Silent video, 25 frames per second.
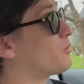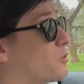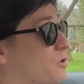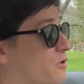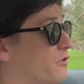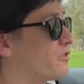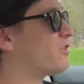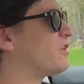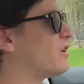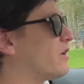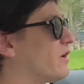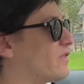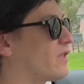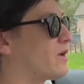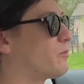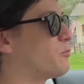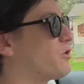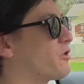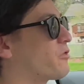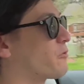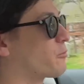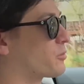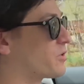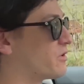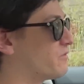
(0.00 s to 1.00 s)
We're seeing them
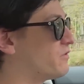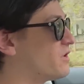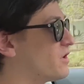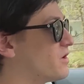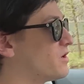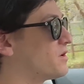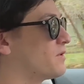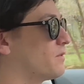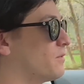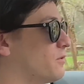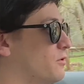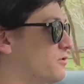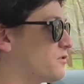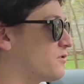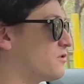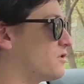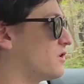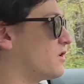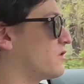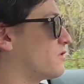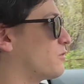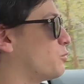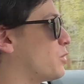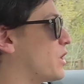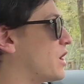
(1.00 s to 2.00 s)
with Rivian and Lucid
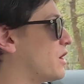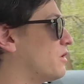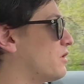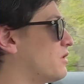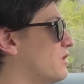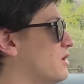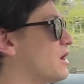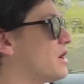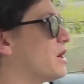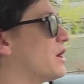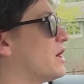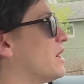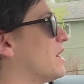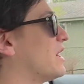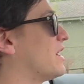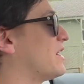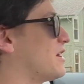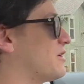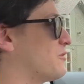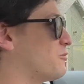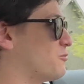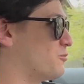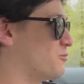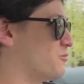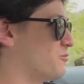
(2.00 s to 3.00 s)
as well. Mm-hmm.
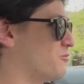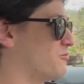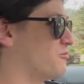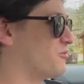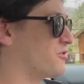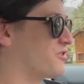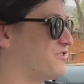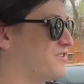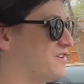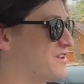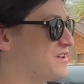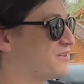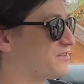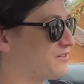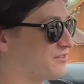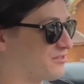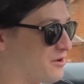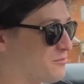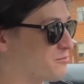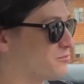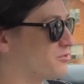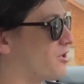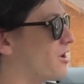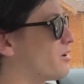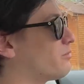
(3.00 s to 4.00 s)
We're seeing
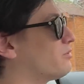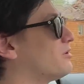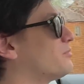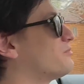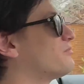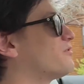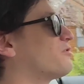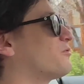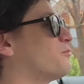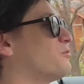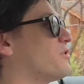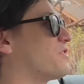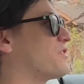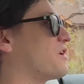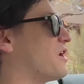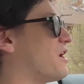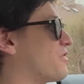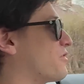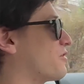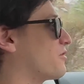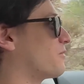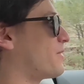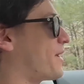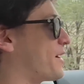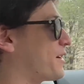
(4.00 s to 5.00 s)
some problems with
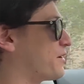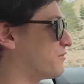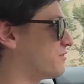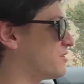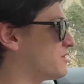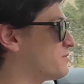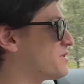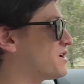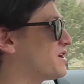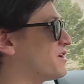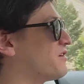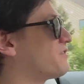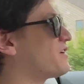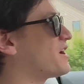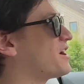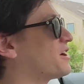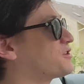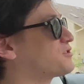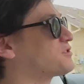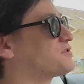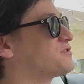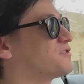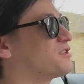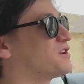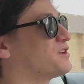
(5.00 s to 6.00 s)
other legacy
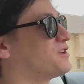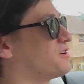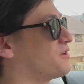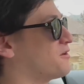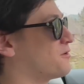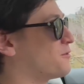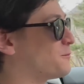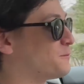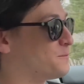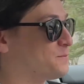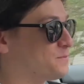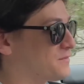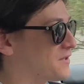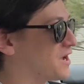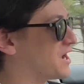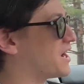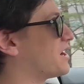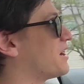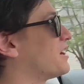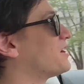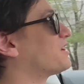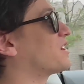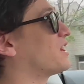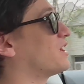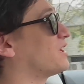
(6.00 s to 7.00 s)
manufacturers. I know uh,
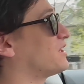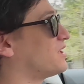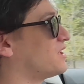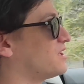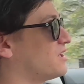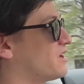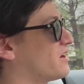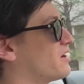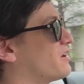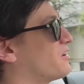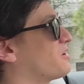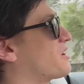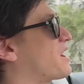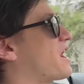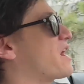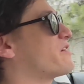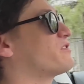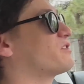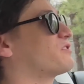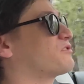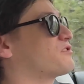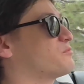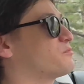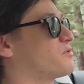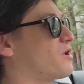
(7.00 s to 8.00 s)
Hyundai Kia are
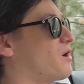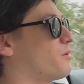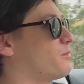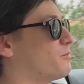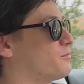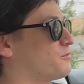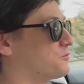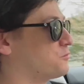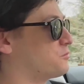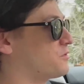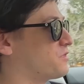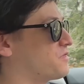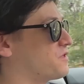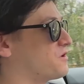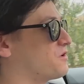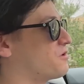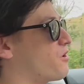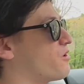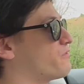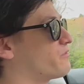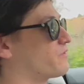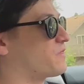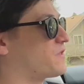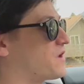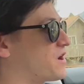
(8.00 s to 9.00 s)
having some problems with their
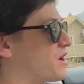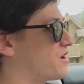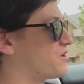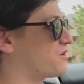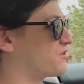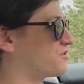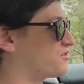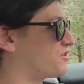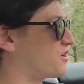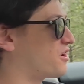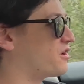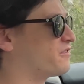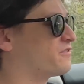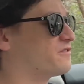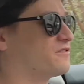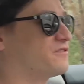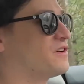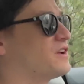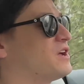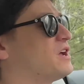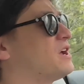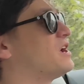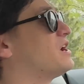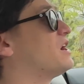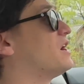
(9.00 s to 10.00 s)
over the air stuff.
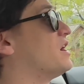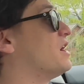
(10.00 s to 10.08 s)
Yep.